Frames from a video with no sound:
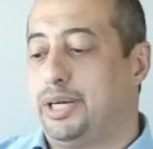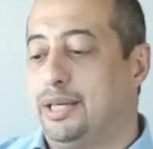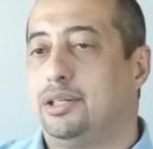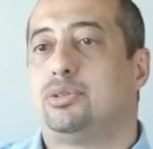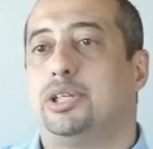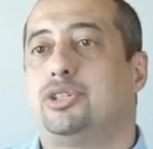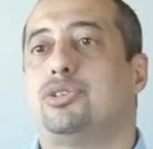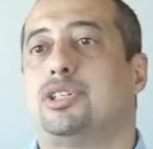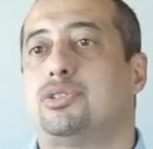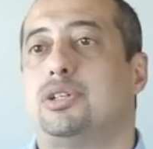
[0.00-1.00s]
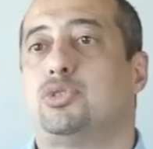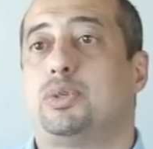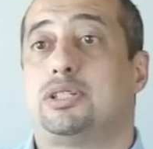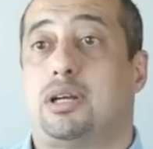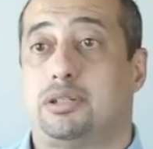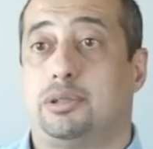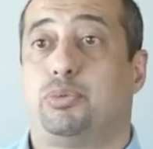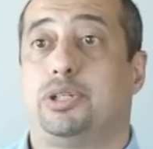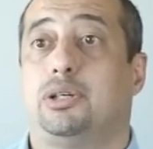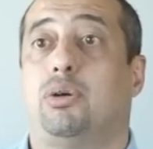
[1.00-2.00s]
ran into issues as soon as we started
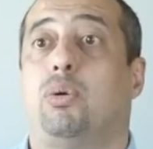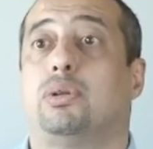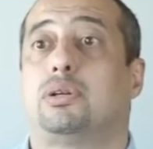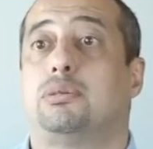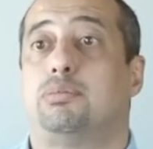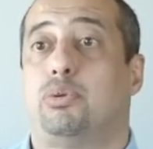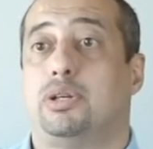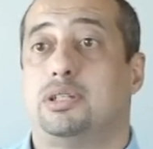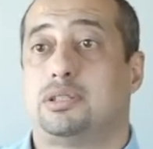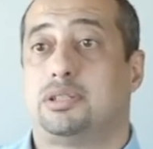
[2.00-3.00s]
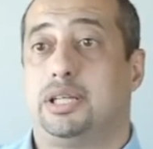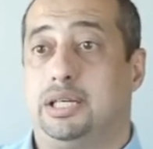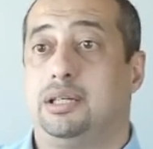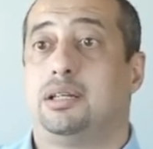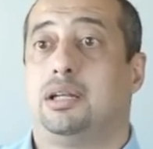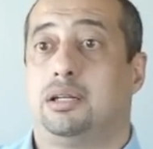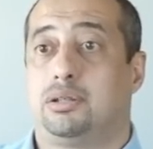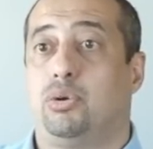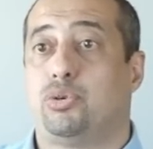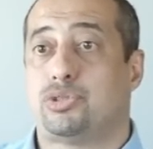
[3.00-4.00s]
putting all the components in an
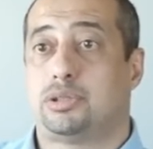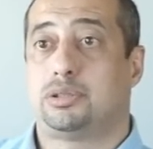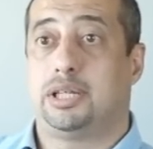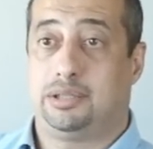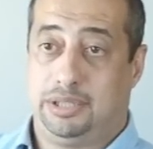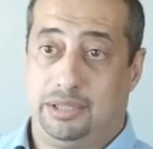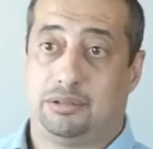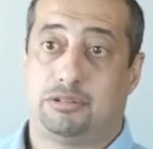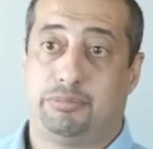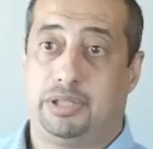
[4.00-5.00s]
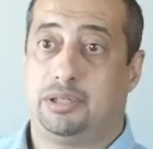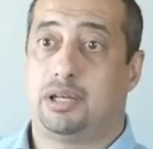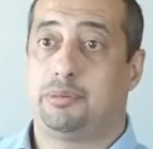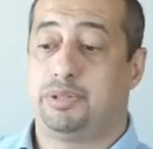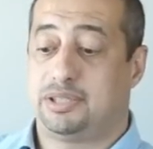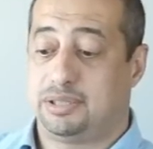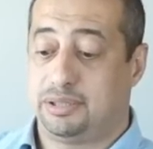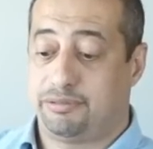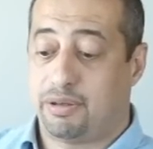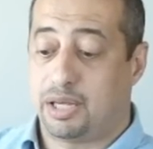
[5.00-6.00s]
enclosure that needed to be in
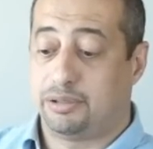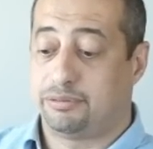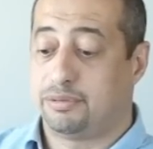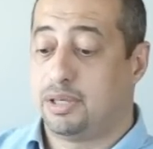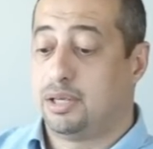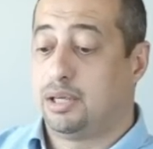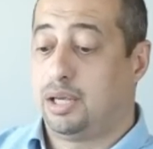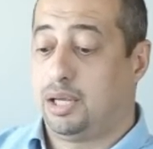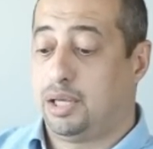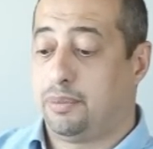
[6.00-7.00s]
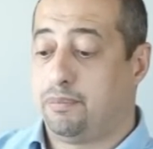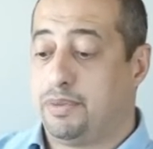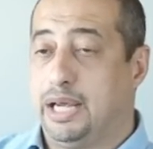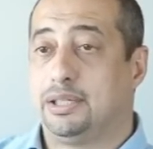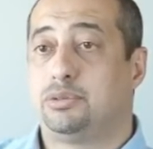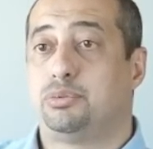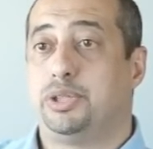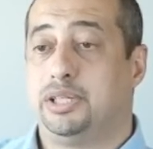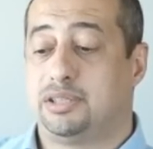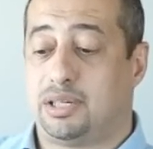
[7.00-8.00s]
IP65, that
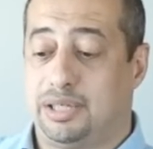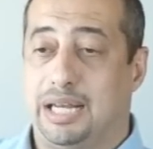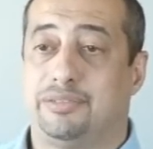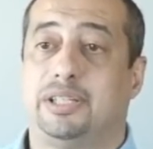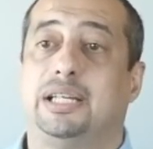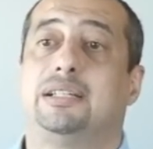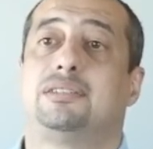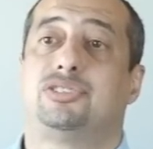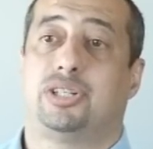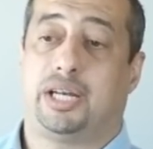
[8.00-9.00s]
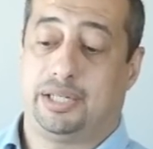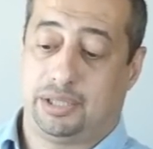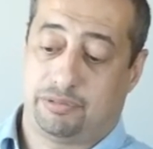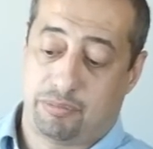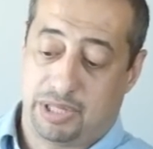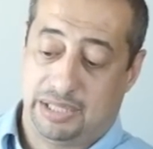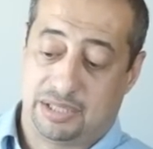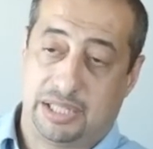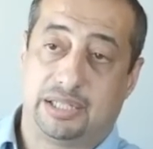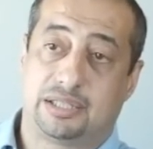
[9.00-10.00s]
we started having heat generated from the heat
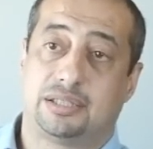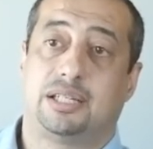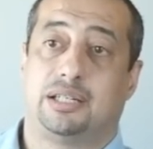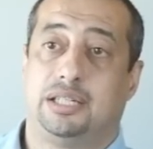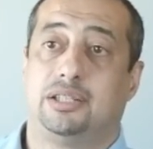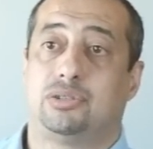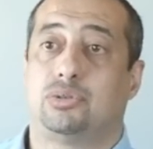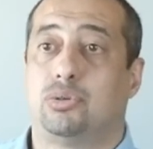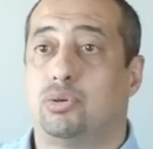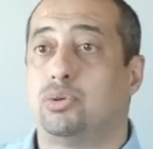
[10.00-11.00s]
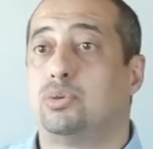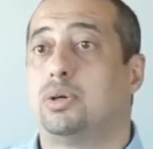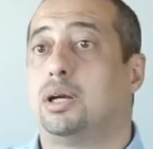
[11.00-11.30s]
sinks that needed to go